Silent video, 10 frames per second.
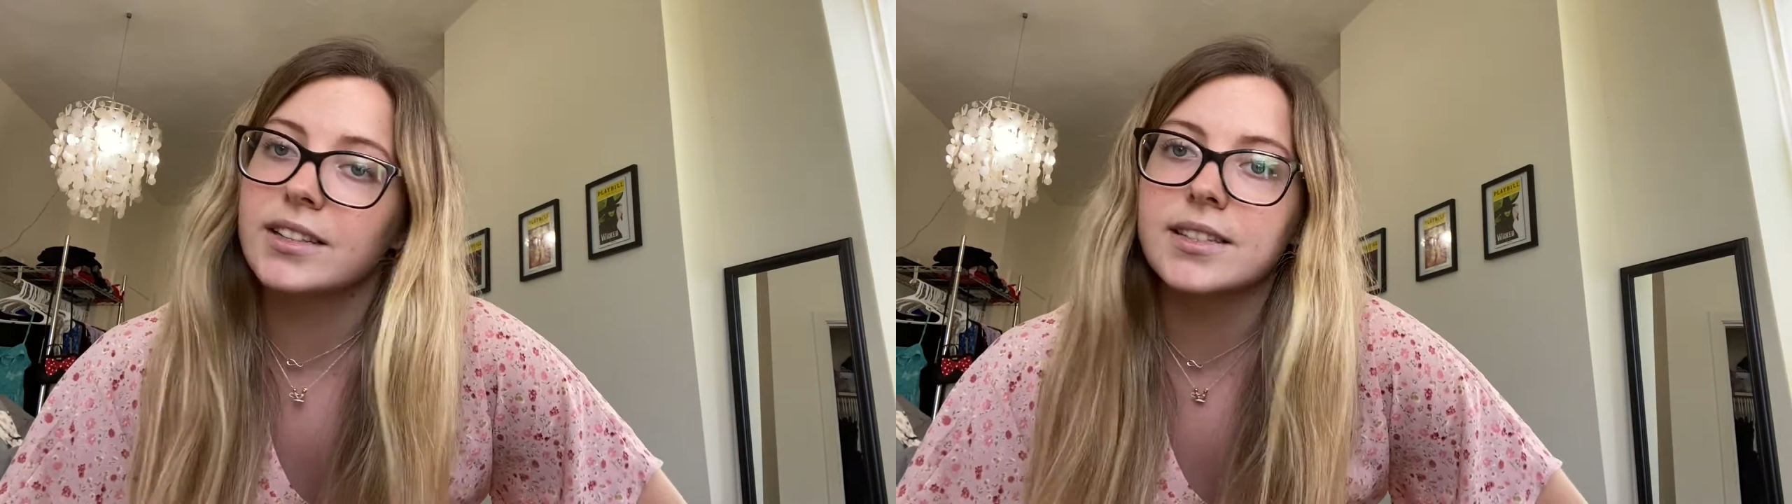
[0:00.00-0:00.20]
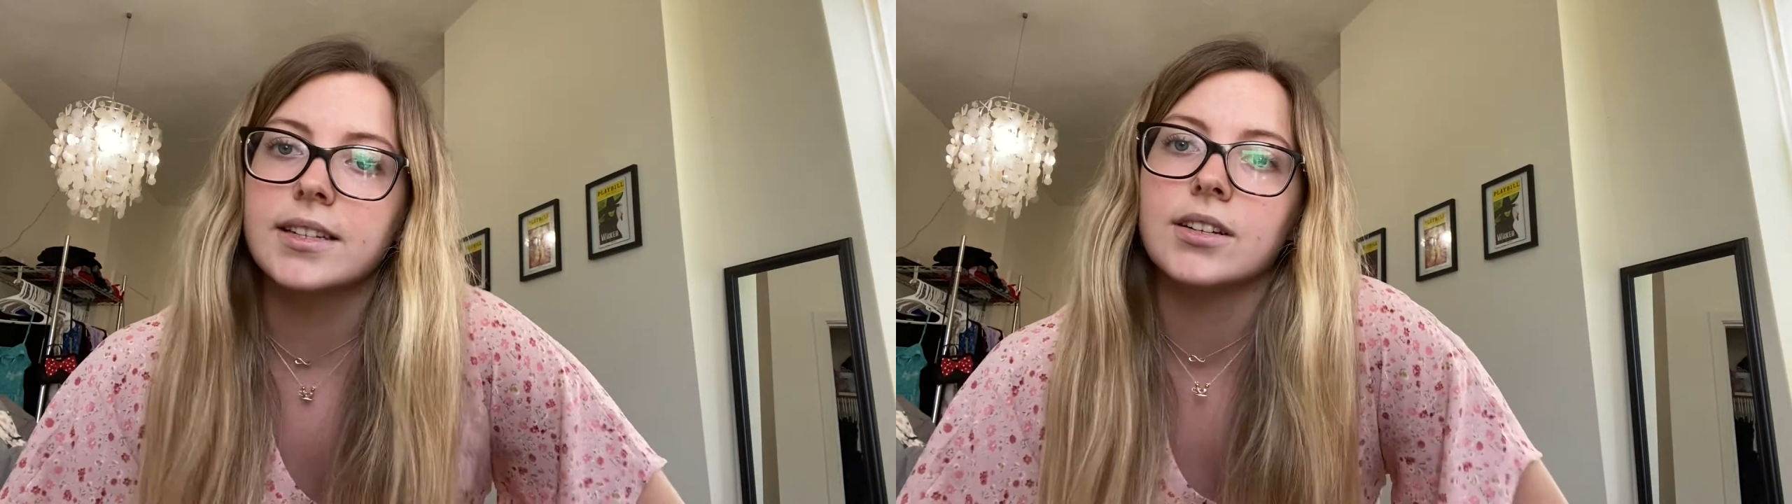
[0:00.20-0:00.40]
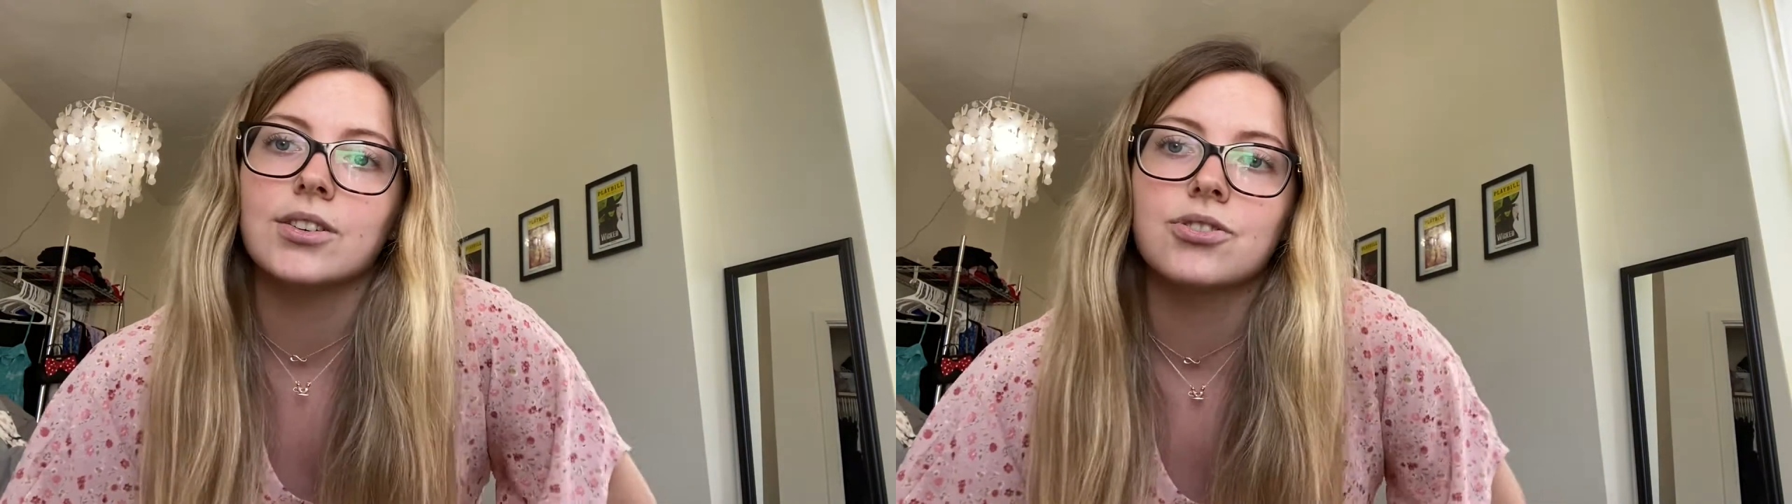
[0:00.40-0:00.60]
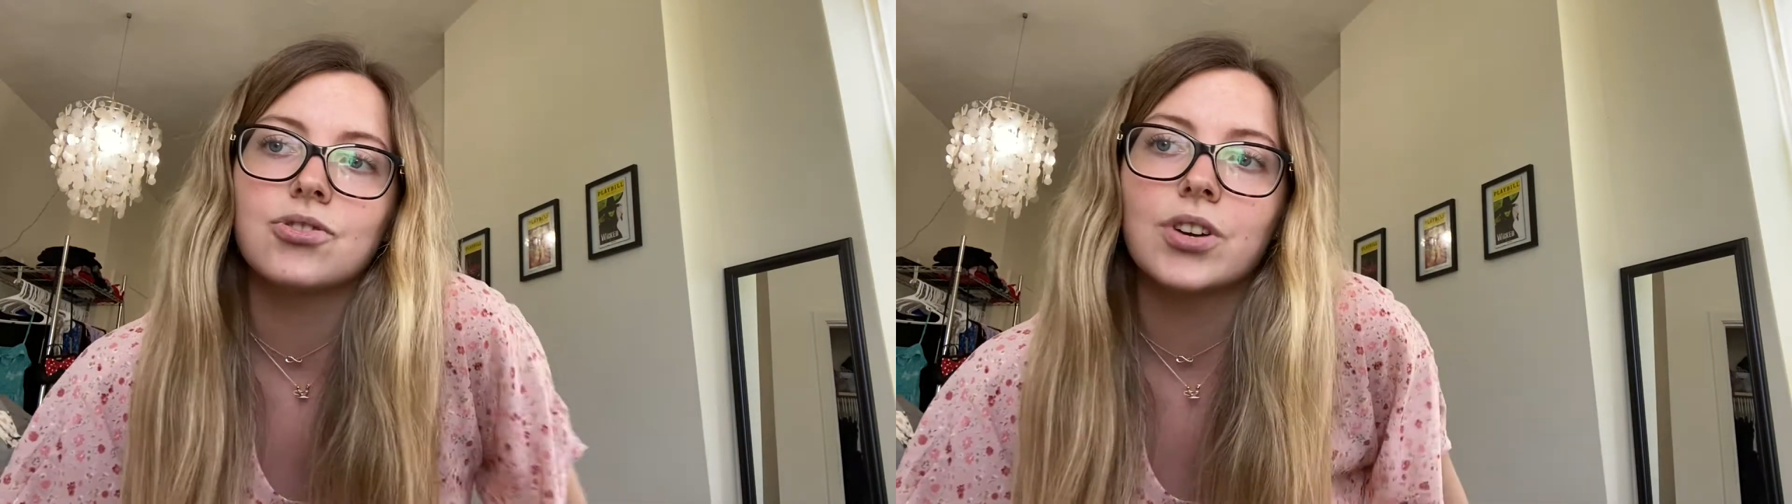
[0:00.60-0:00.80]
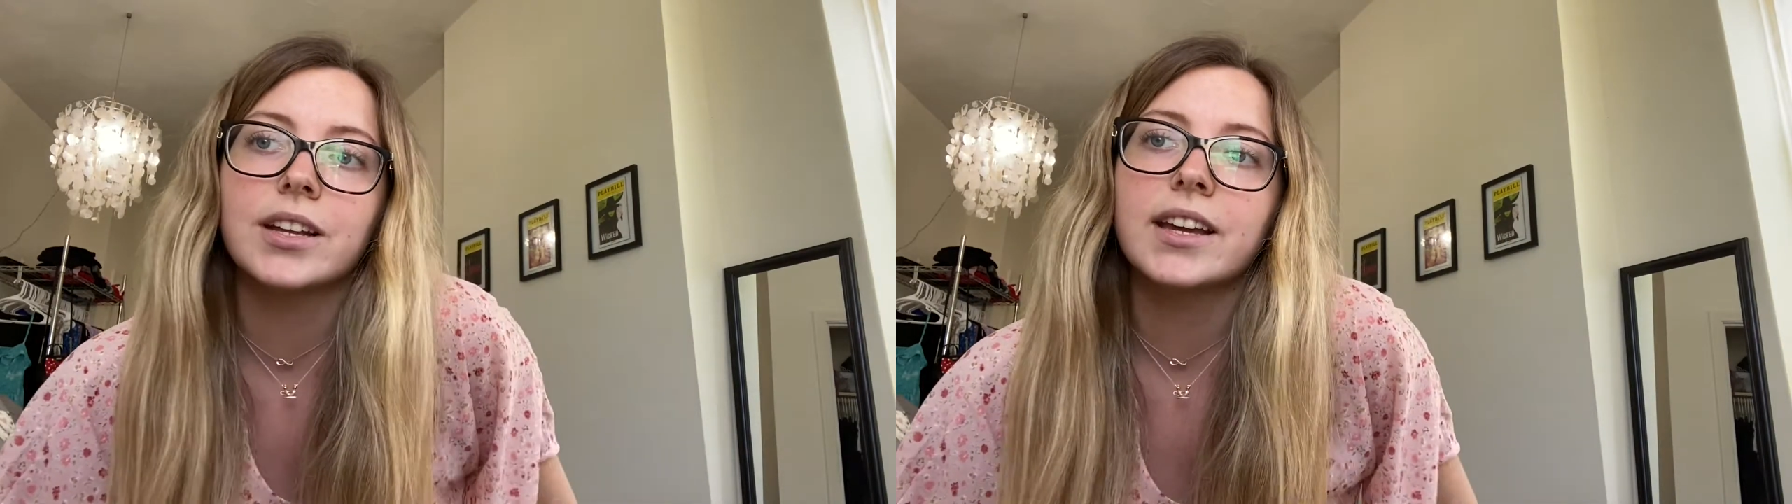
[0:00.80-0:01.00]
Sydney,
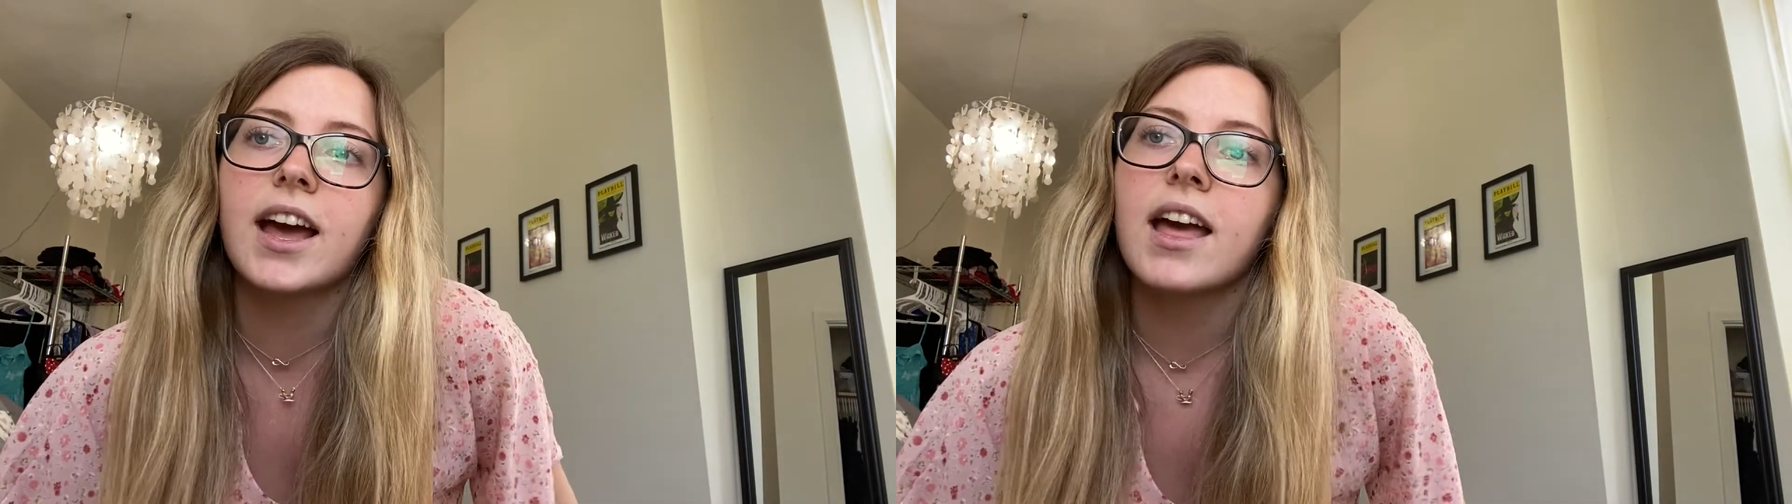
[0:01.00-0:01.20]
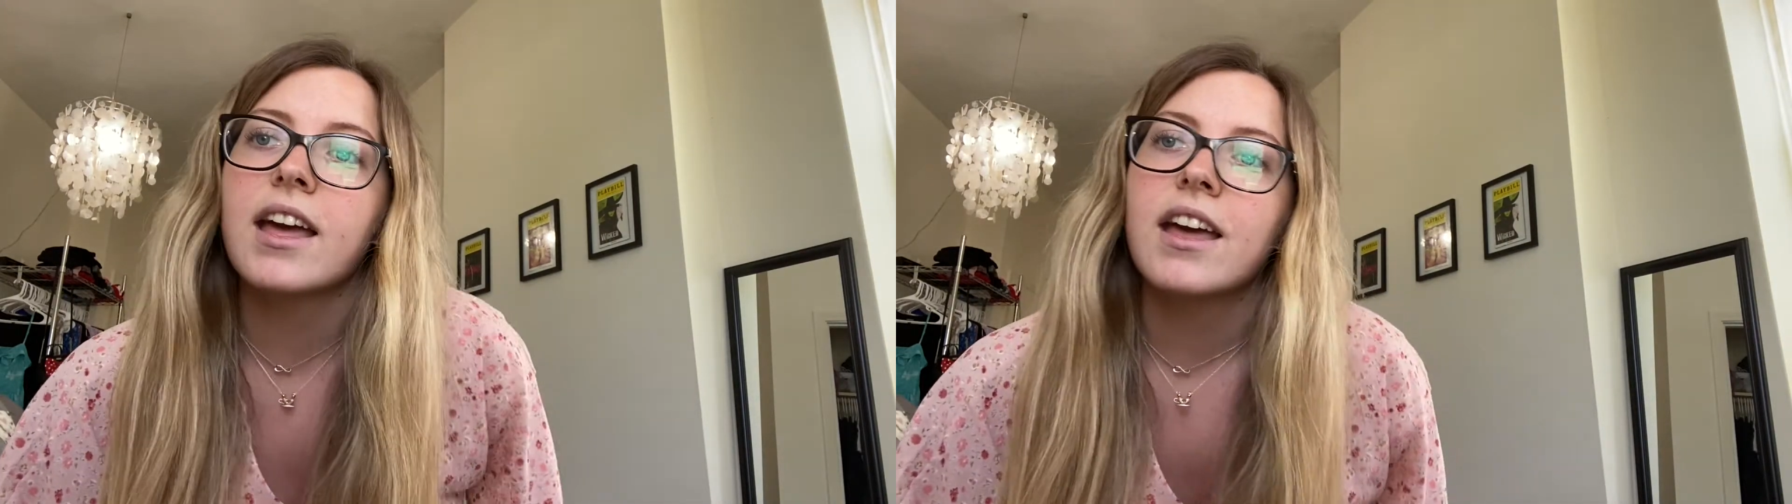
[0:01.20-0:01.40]
Australia.